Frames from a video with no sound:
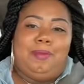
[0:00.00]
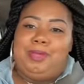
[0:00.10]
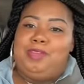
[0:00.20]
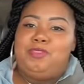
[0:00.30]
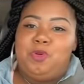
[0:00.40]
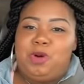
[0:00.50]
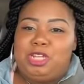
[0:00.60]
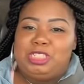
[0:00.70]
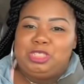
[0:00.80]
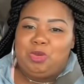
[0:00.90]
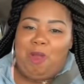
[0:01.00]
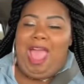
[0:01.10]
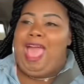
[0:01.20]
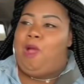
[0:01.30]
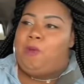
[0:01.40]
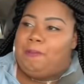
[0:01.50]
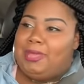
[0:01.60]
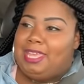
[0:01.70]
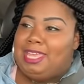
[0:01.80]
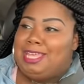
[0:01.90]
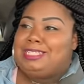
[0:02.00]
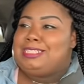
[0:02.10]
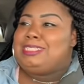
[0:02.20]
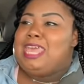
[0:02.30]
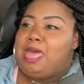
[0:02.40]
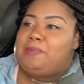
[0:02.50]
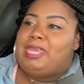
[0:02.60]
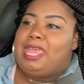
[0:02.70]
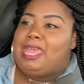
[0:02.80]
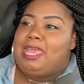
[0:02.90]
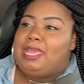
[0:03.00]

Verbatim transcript: I mean, if you want to just ride with me, just tell me that.